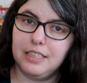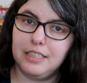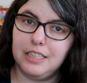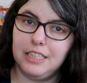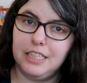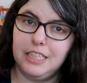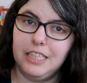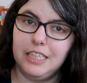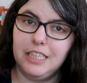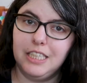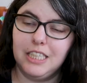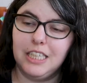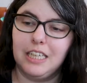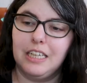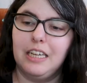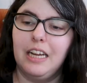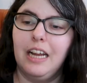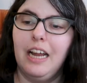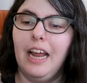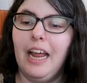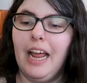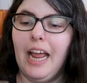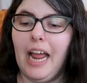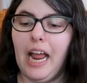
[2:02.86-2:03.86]
is the Chin Chin
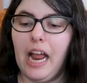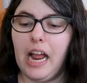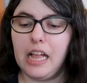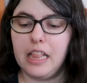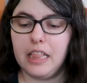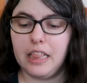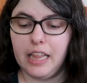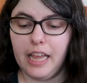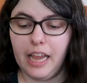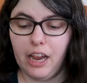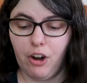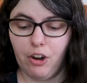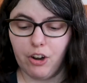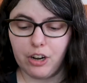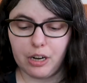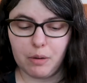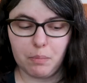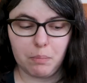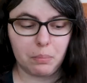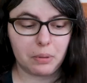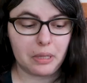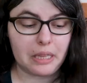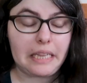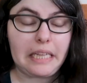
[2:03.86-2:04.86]
and they are
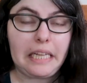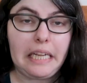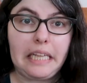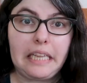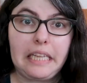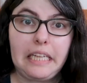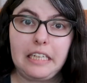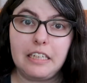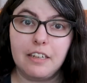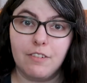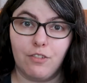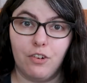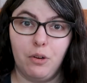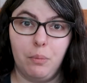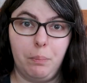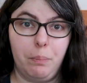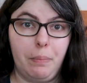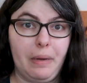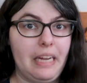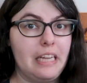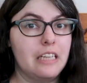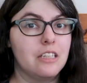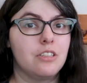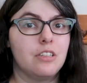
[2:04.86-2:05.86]
completely
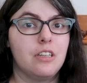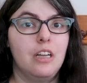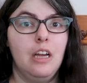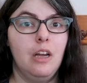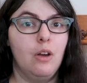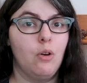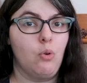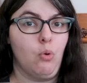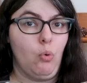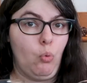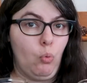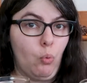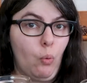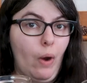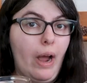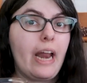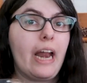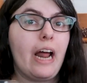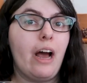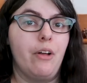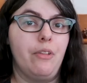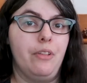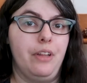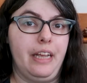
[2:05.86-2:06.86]
different beasts
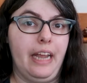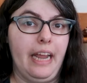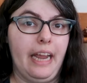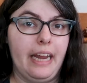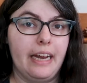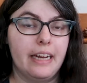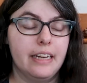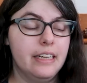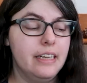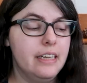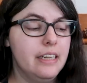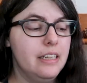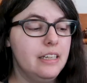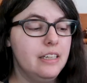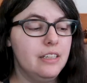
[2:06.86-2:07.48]
right out the gate.